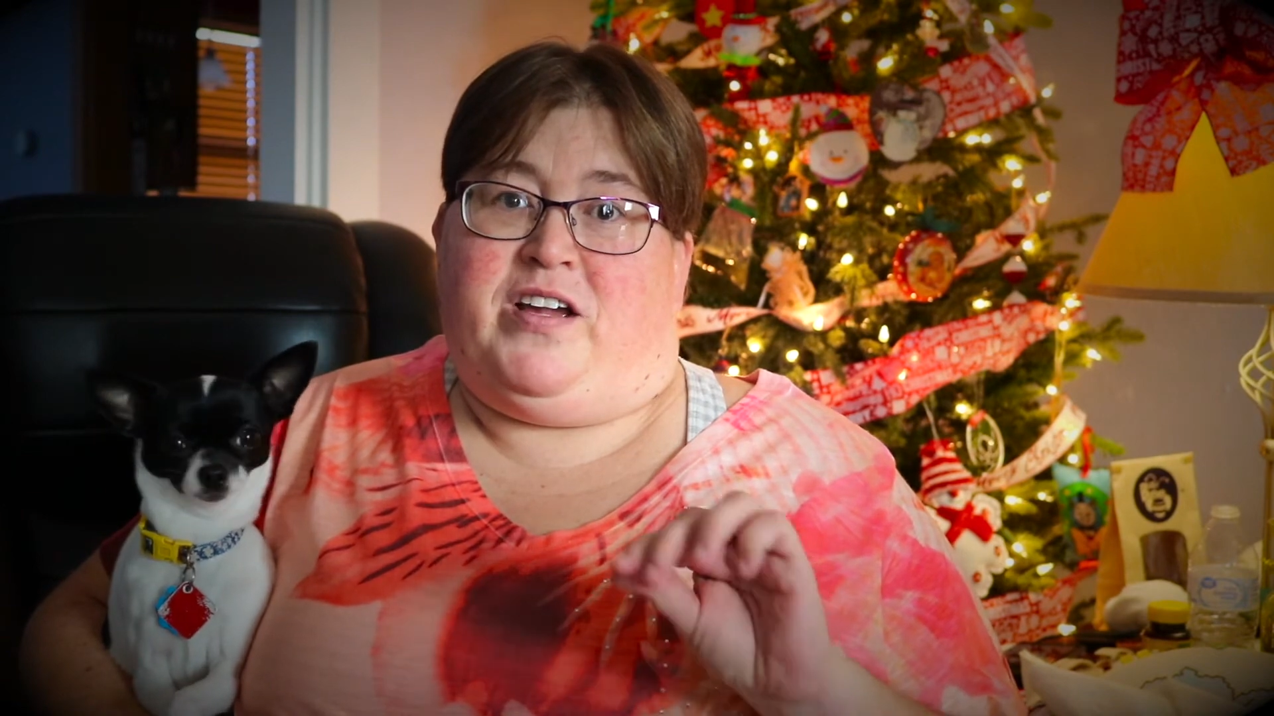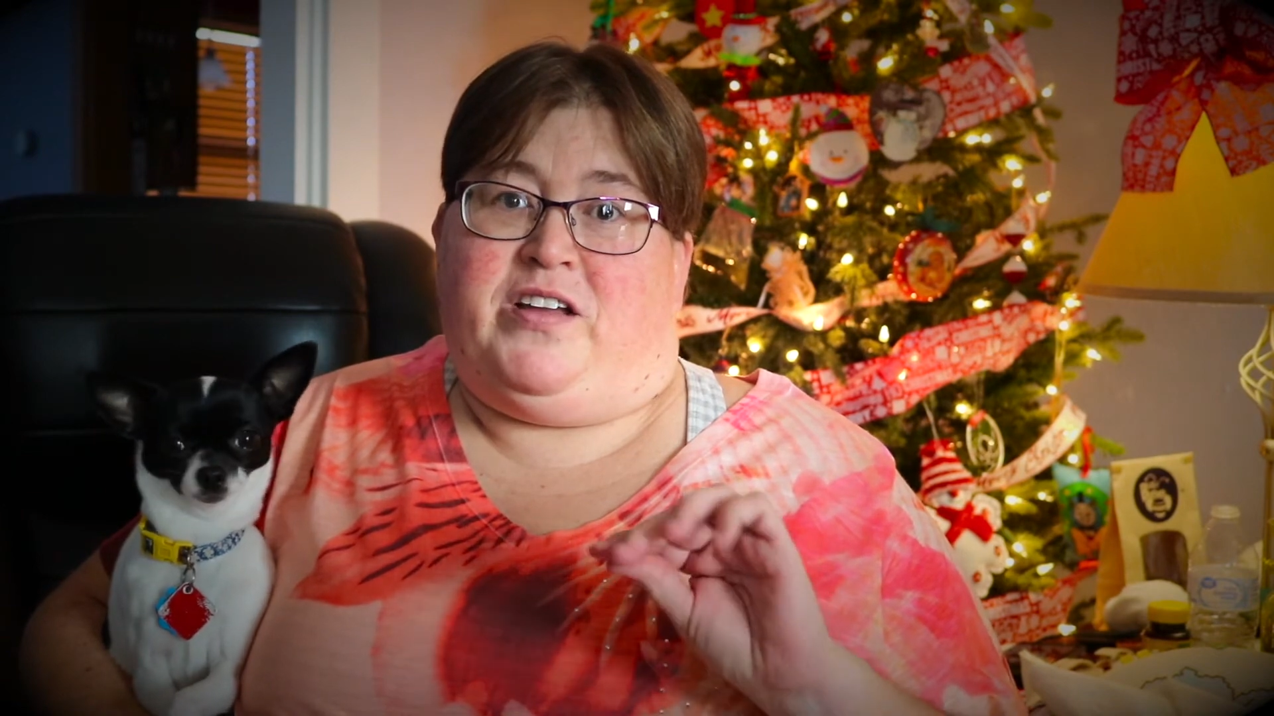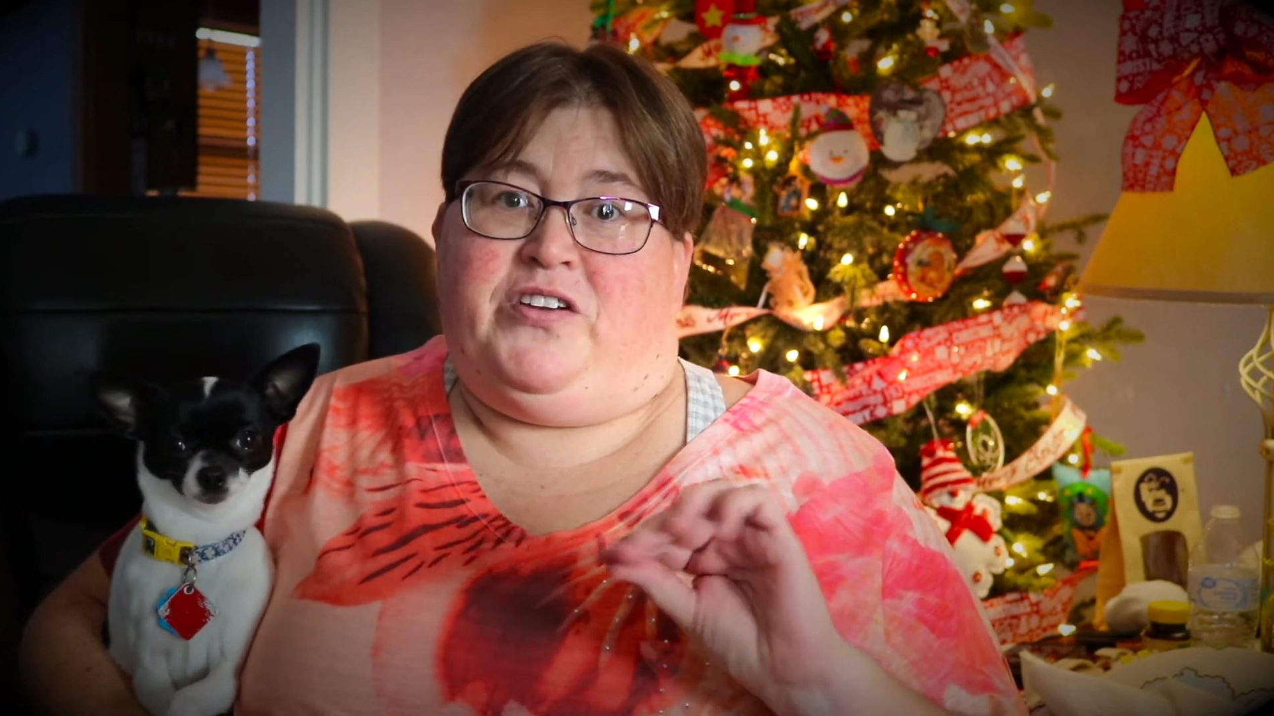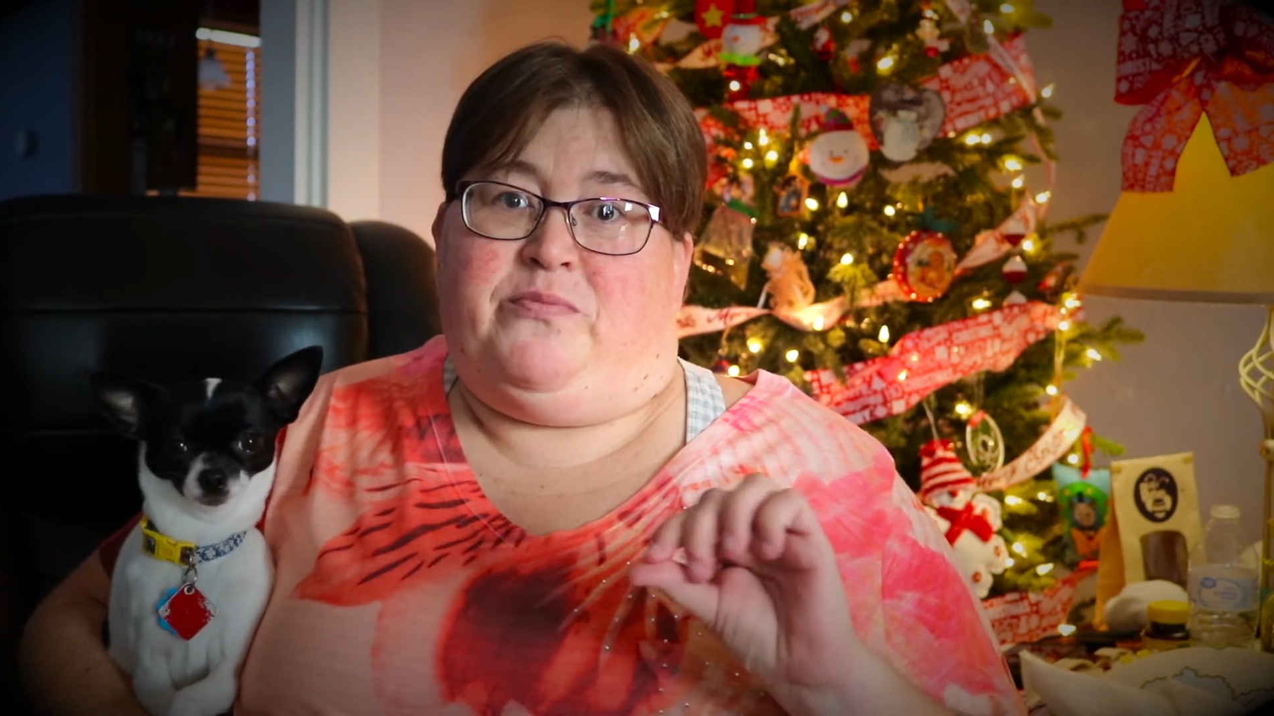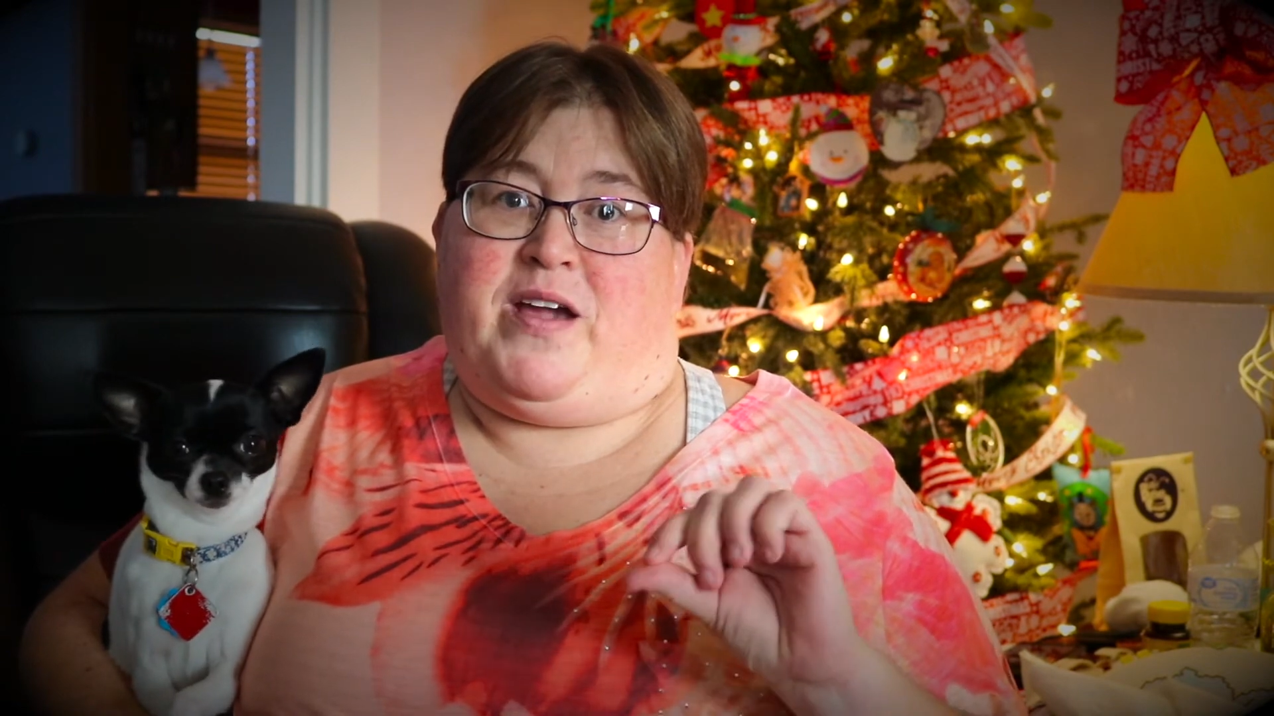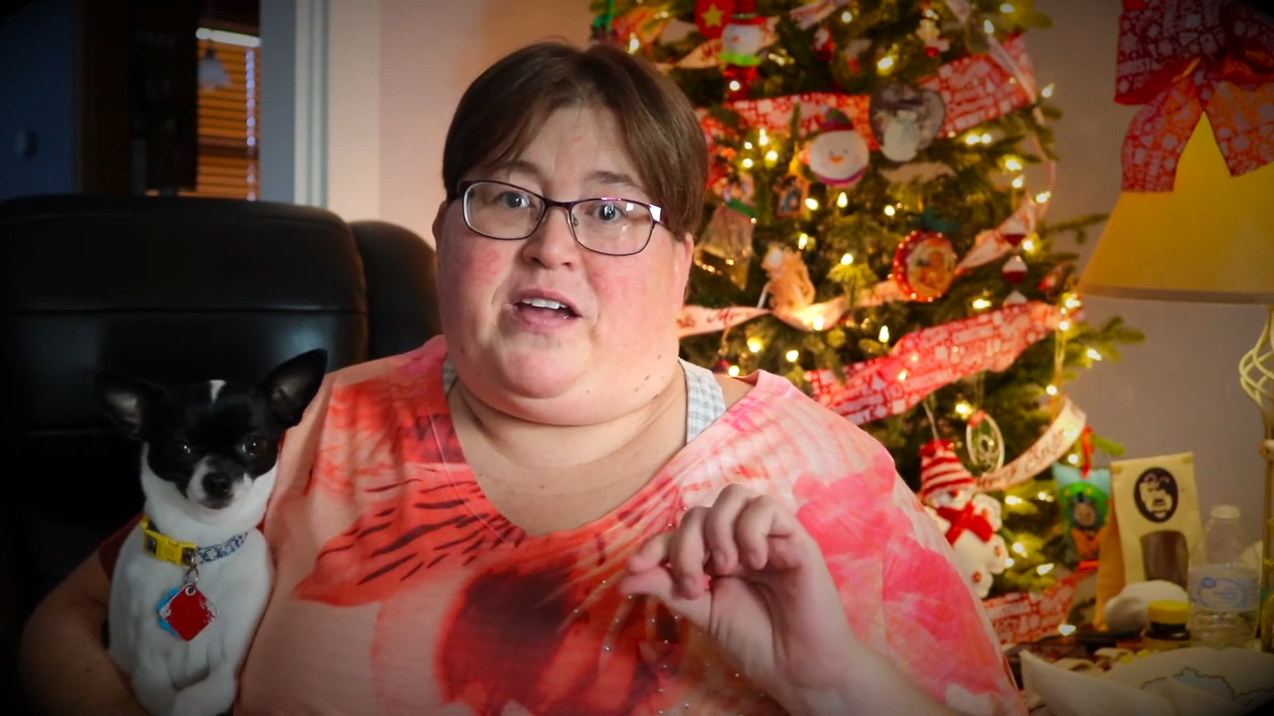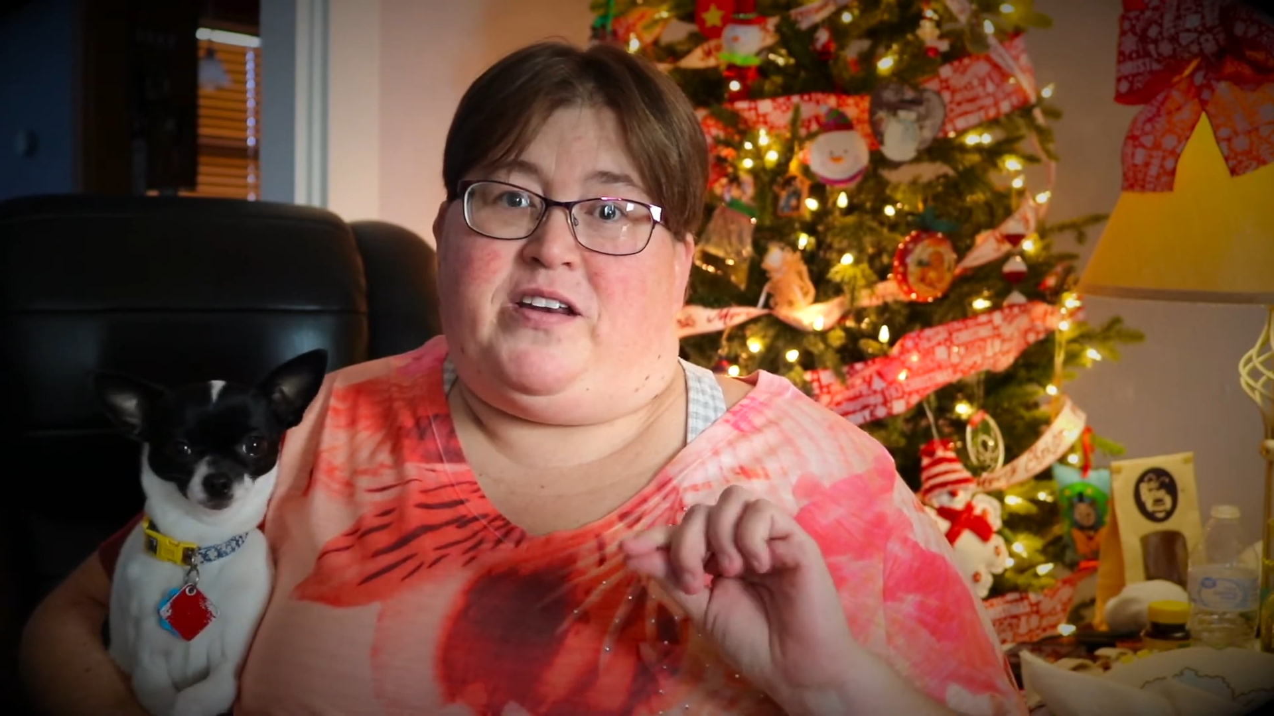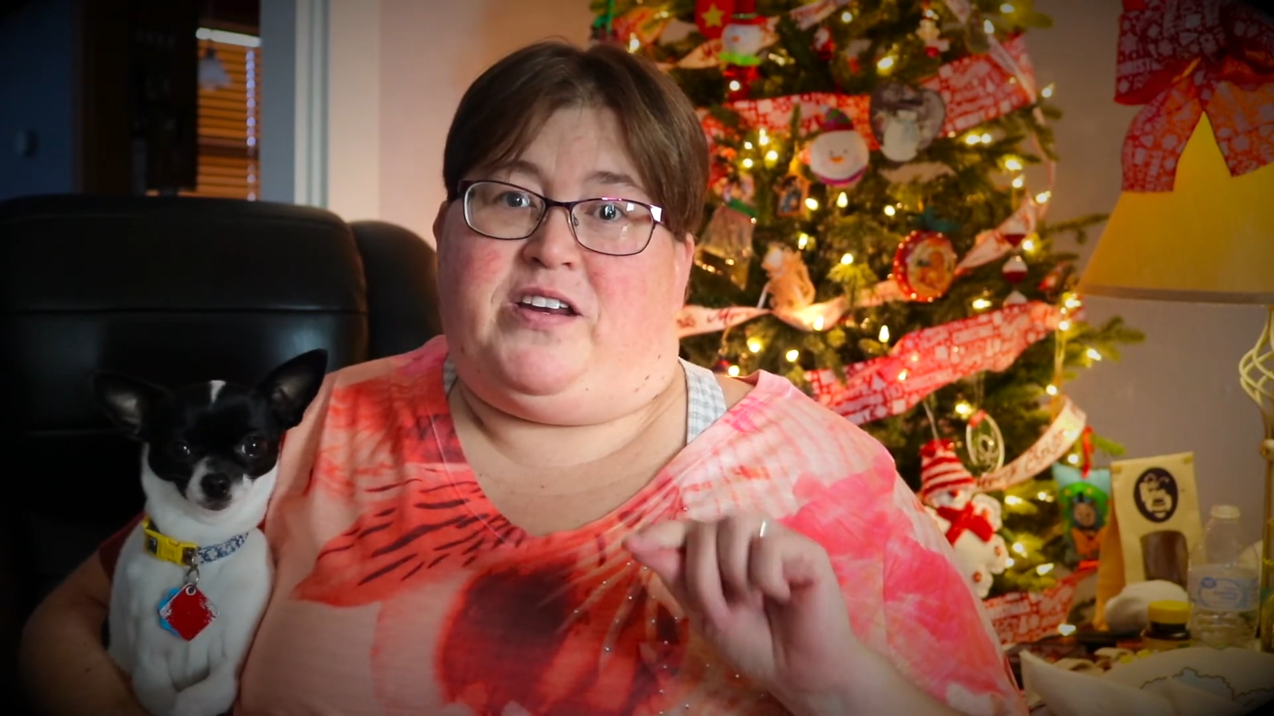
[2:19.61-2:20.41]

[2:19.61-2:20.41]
and you make it